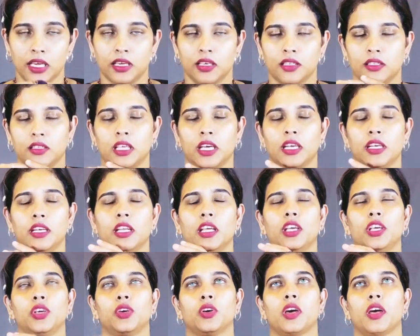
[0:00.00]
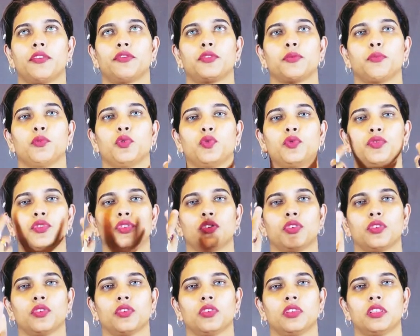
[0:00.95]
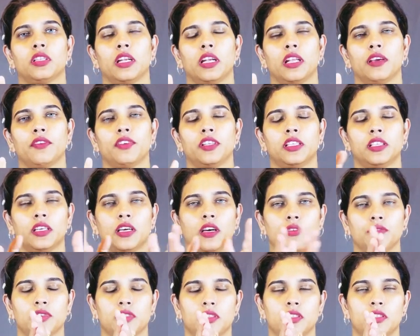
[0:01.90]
then you have to move to the 11th house.